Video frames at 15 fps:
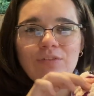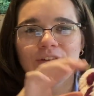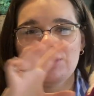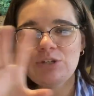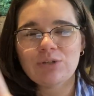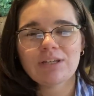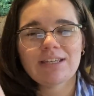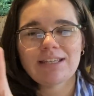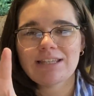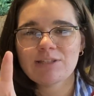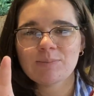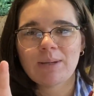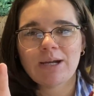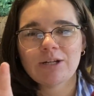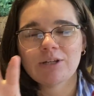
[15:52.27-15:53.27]
and you can get this
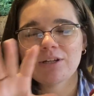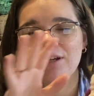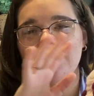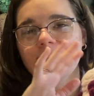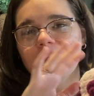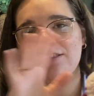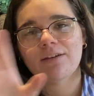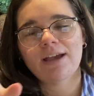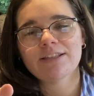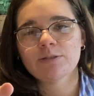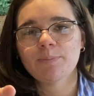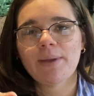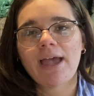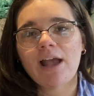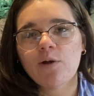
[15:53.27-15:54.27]
pattern either as a
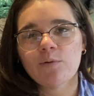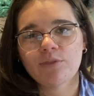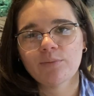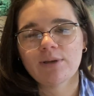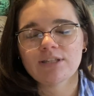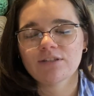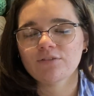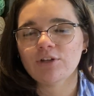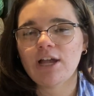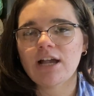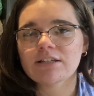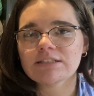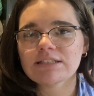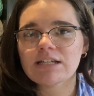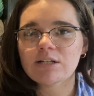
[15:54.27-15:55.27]
pack with the rest of your
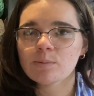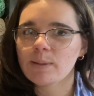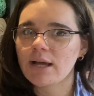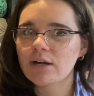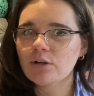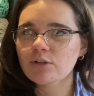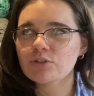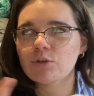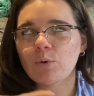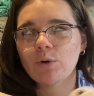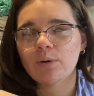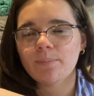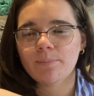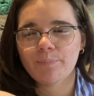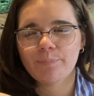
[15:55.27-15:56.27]
axolotl patterns
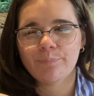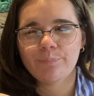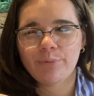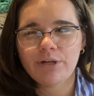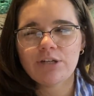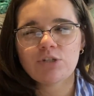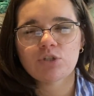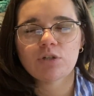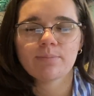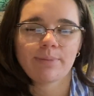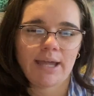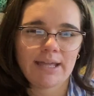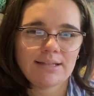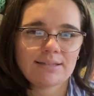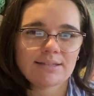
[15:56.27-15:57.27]
or pretty sure
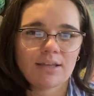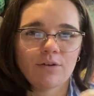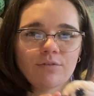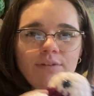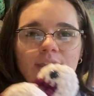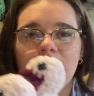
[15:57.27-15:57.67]
by itself.